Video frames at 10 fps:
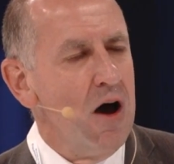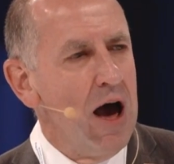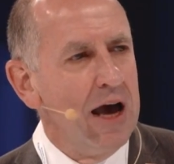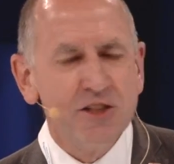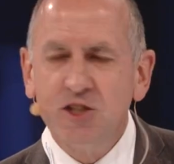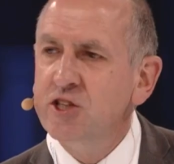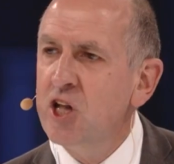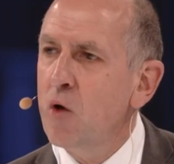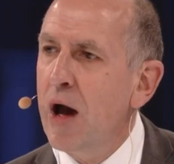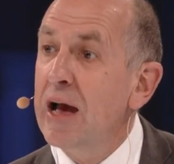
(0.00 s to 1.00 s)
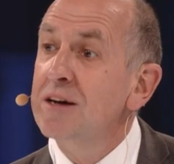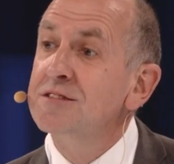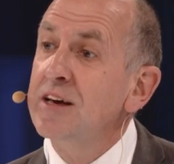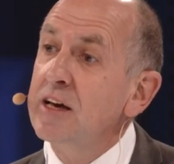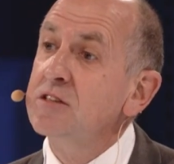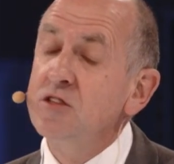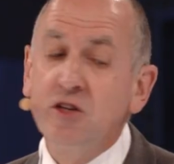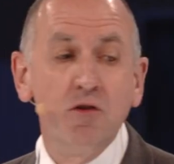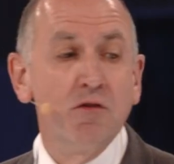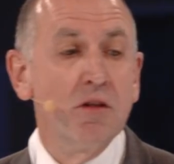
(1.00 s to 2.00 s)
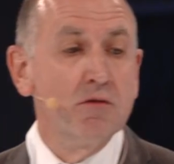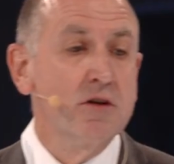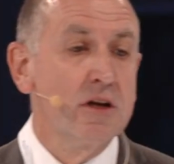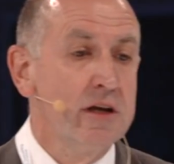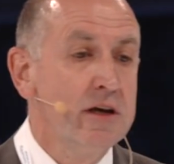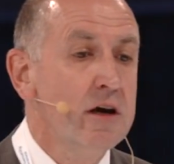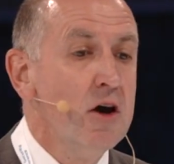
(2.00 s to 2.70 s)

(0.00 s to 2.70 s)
actually know how to execute locally